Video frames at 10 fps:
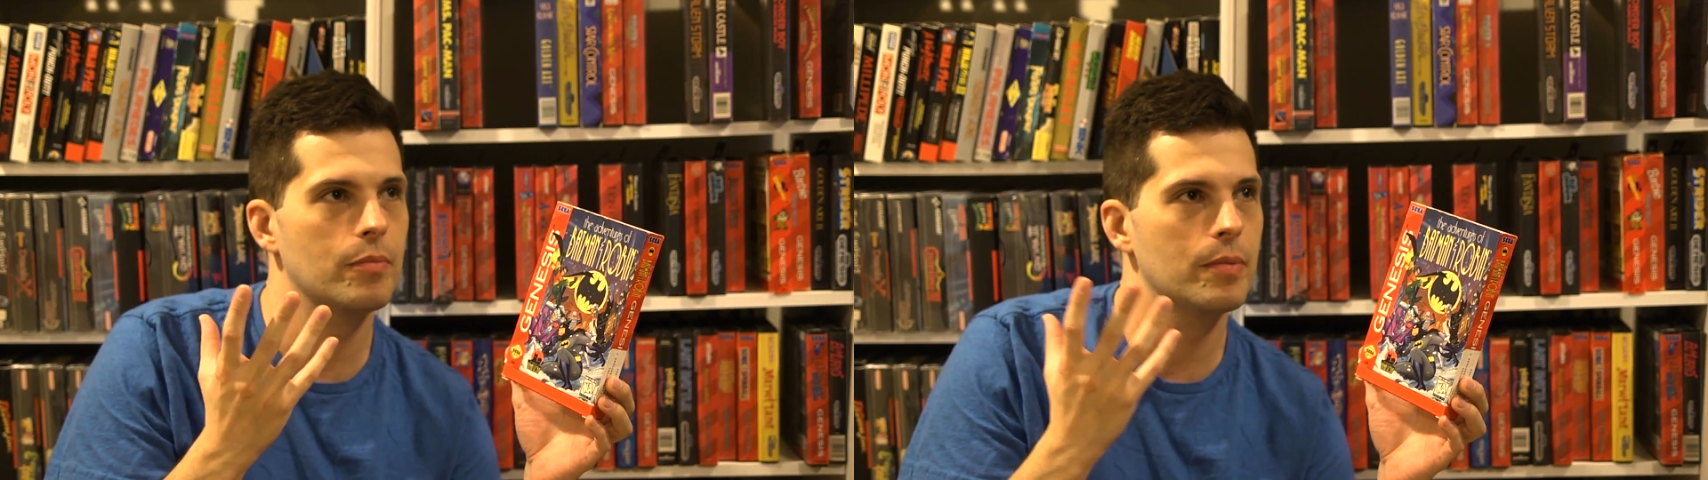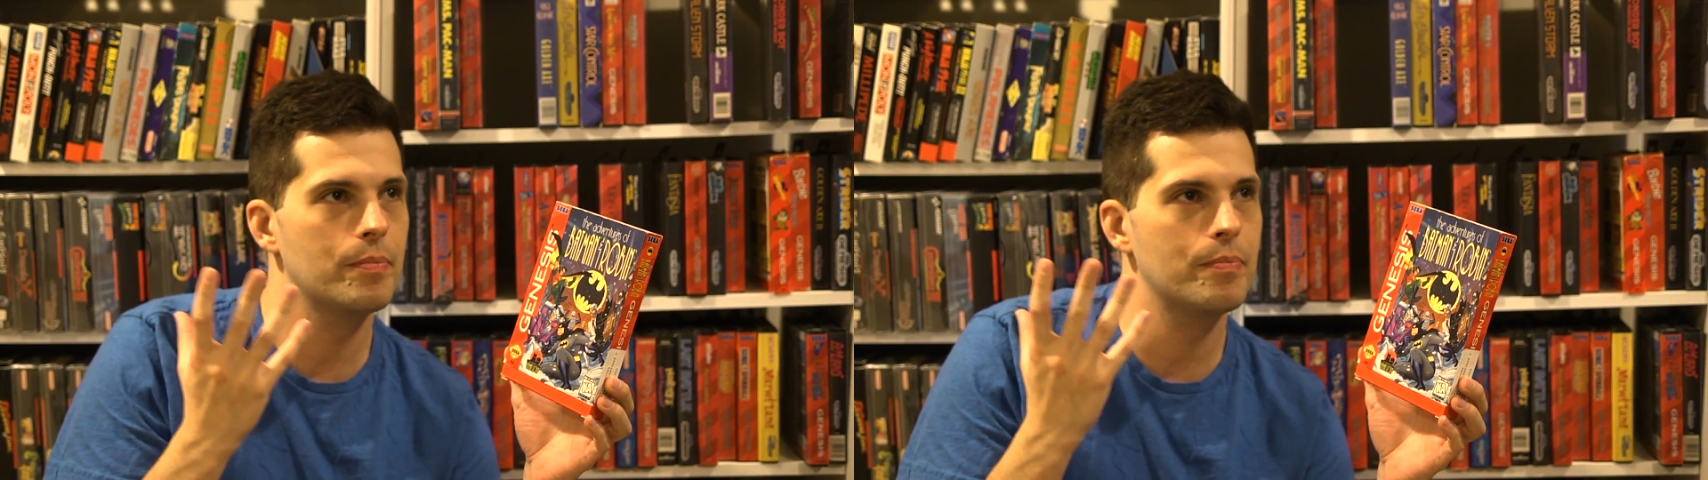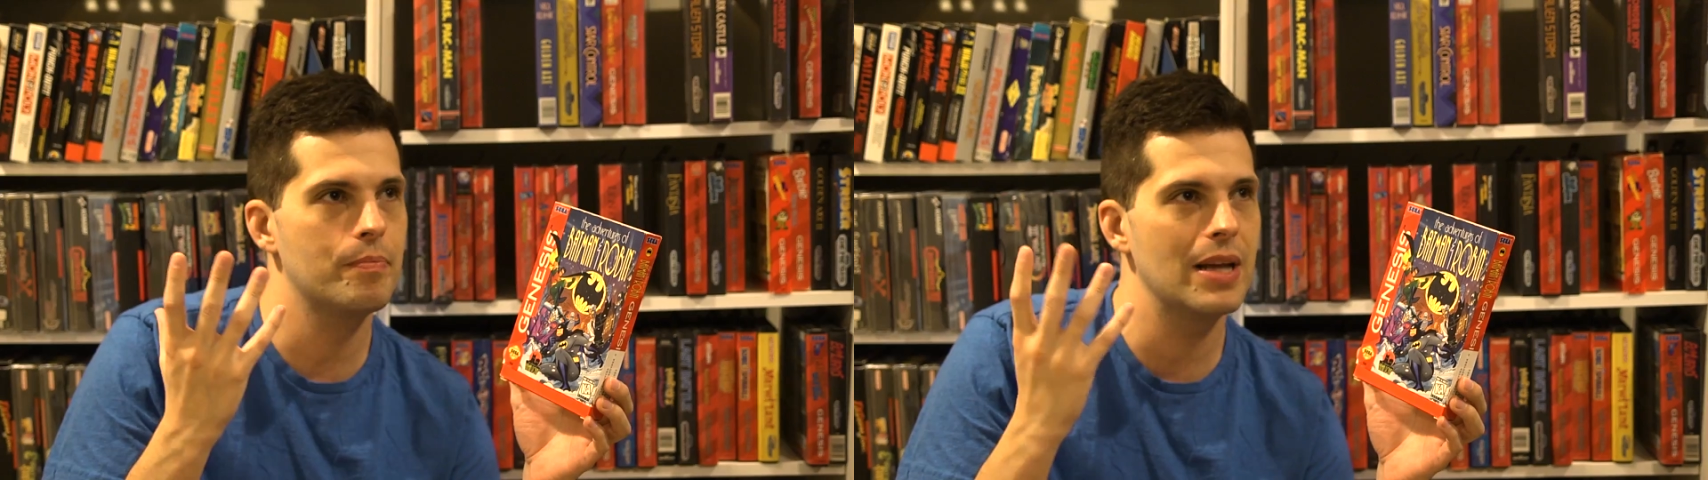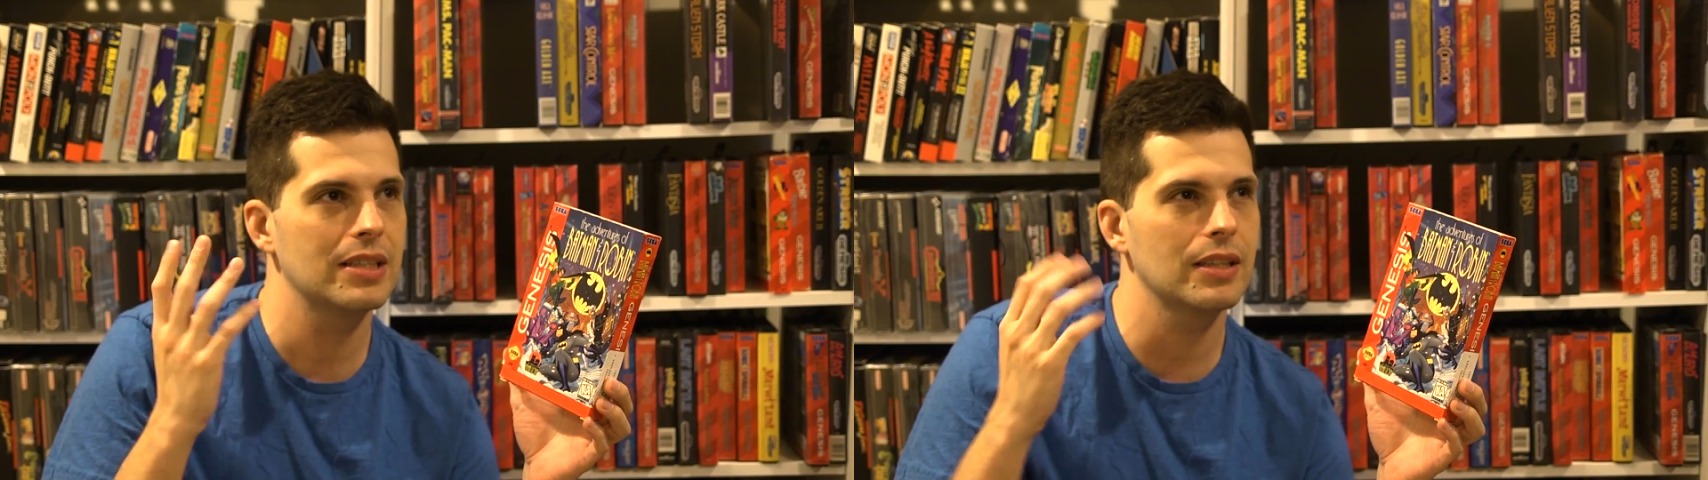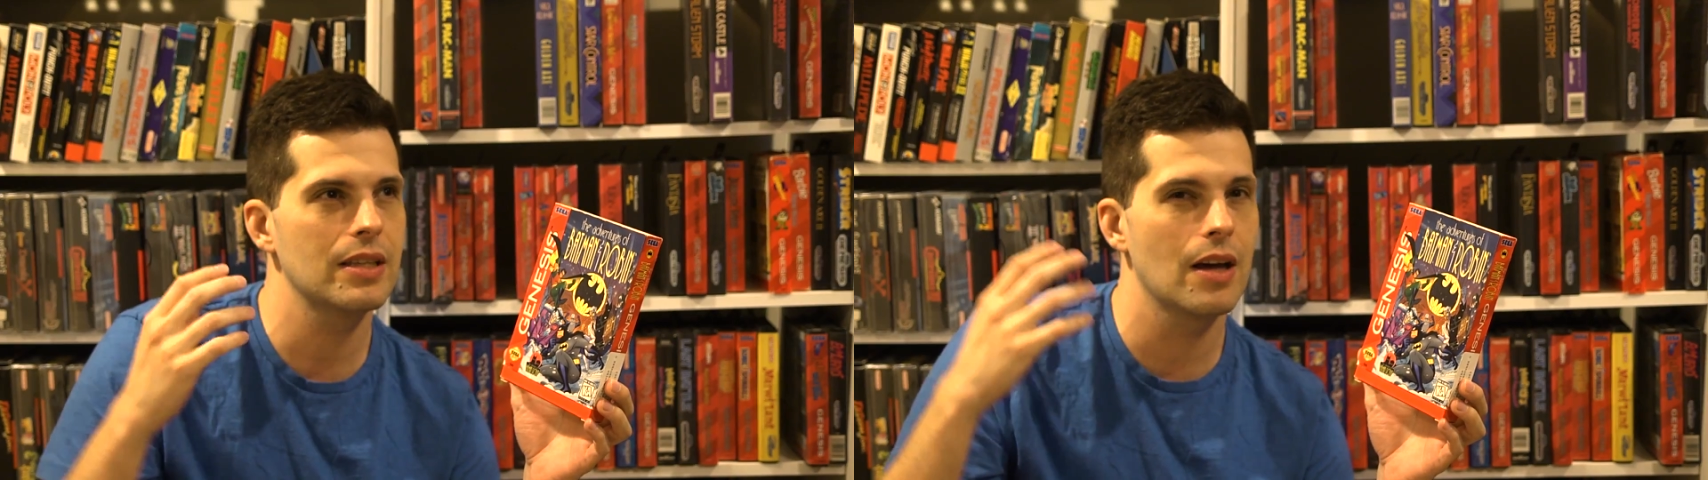but
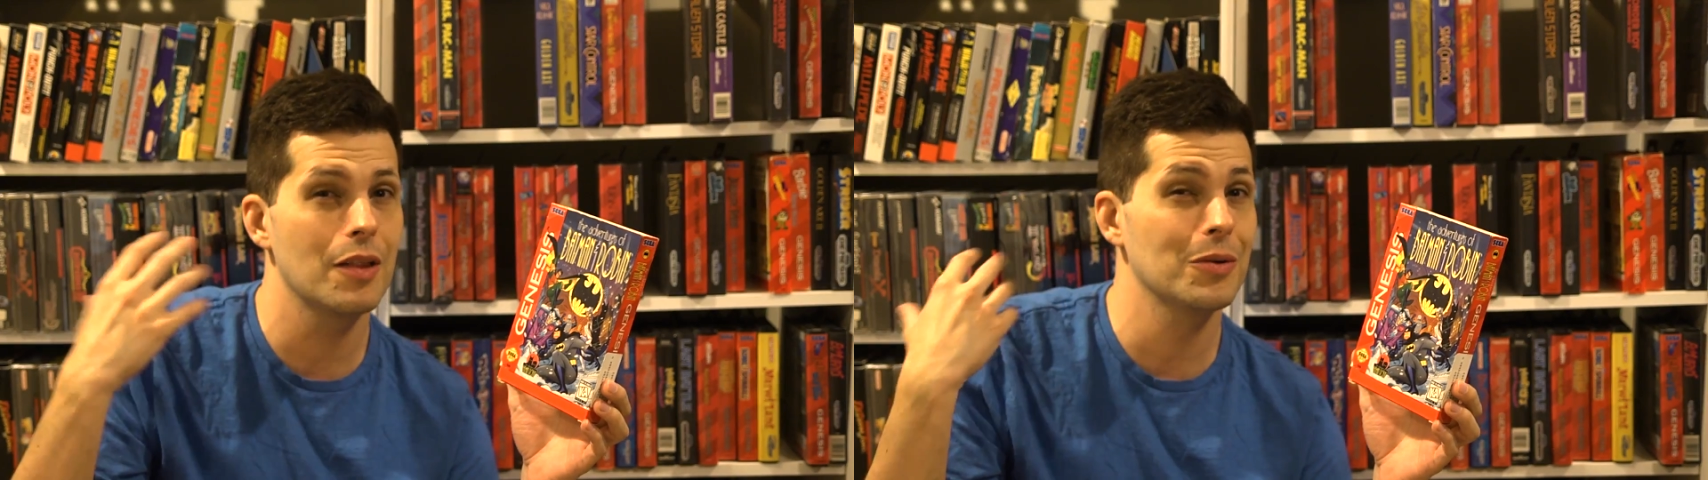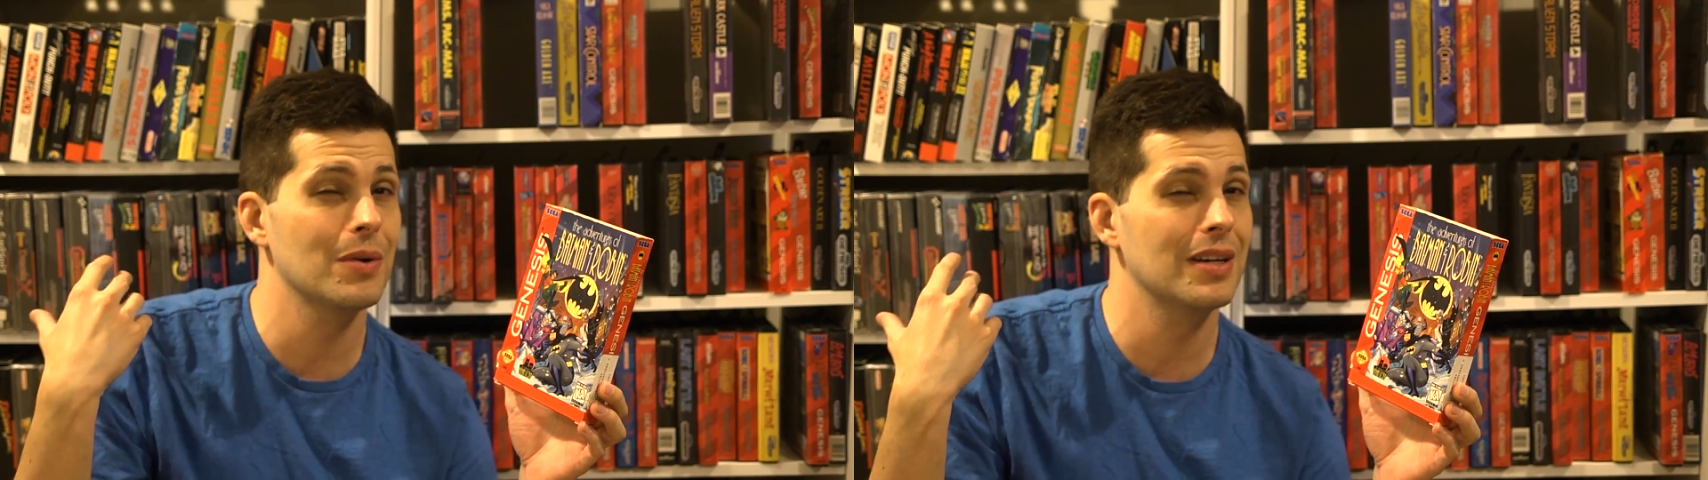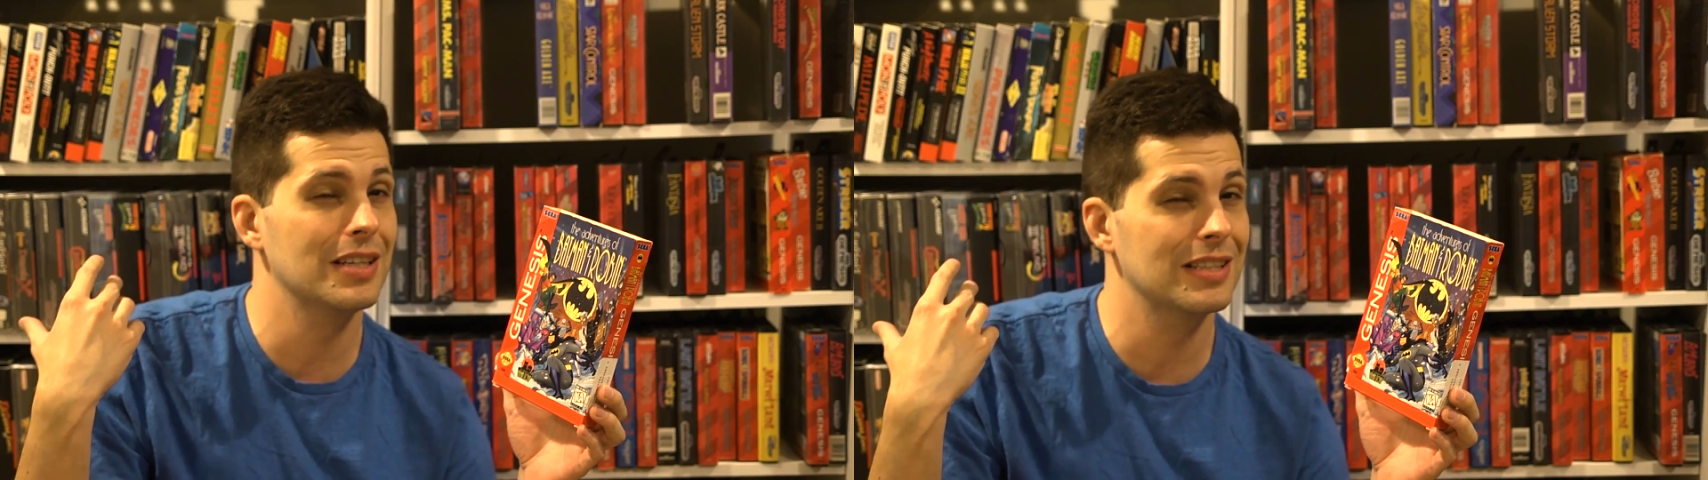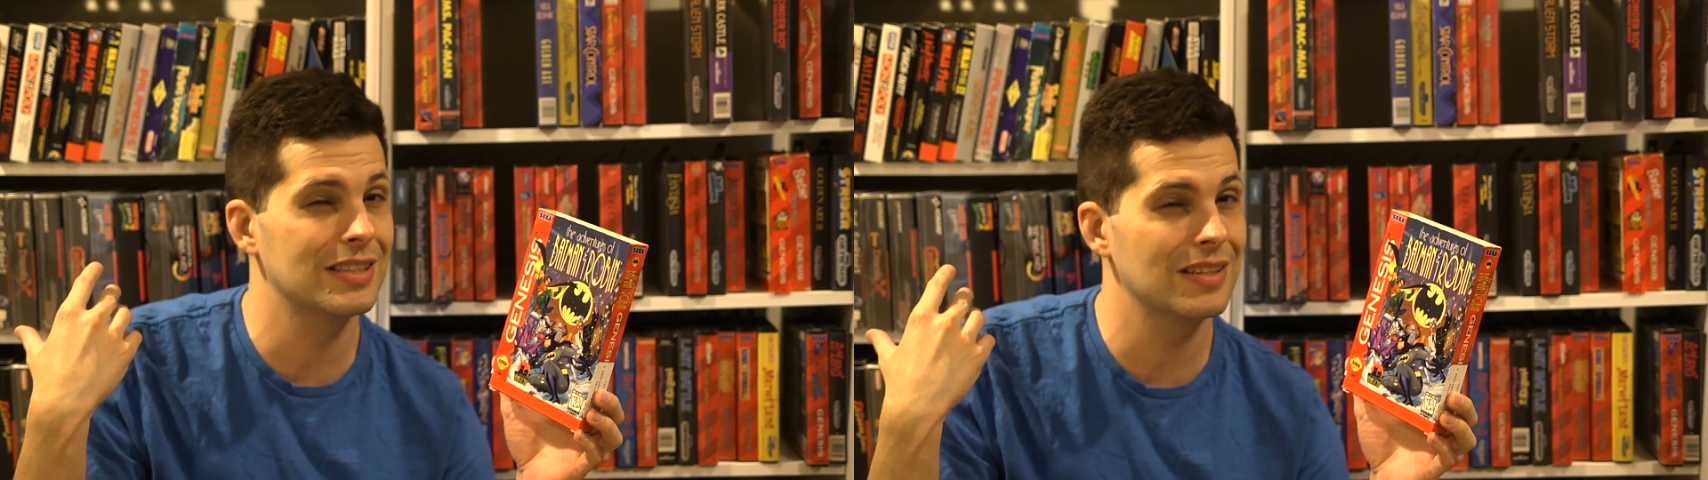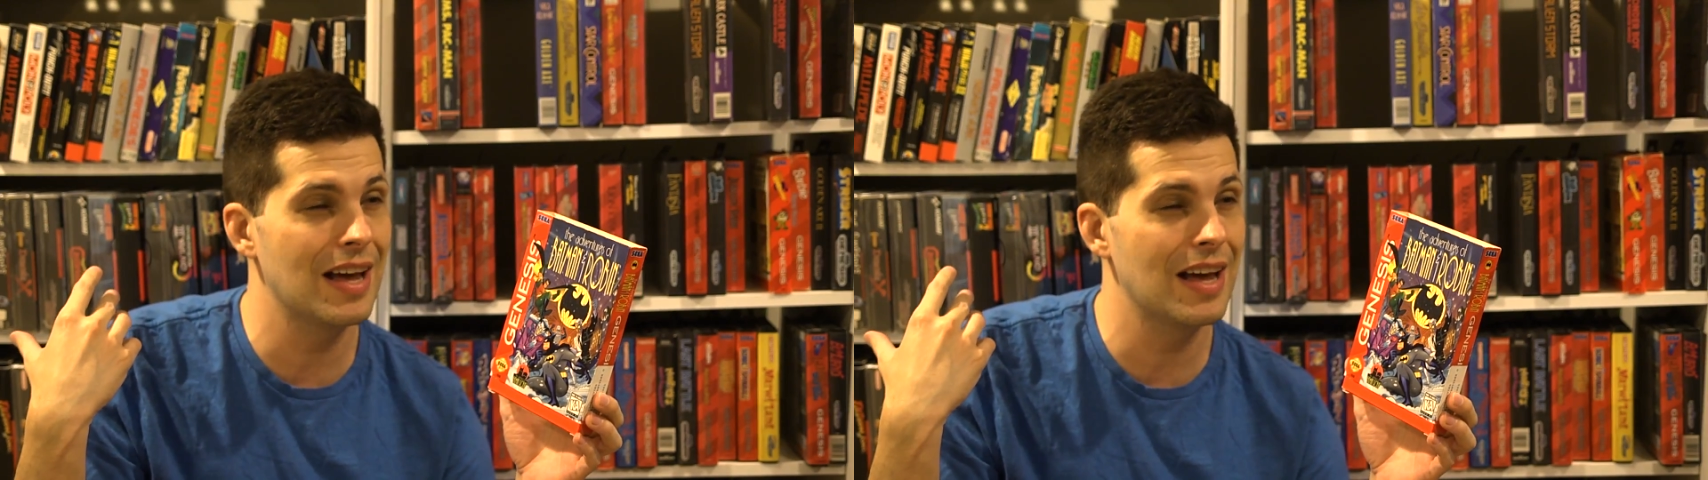basically the other one is,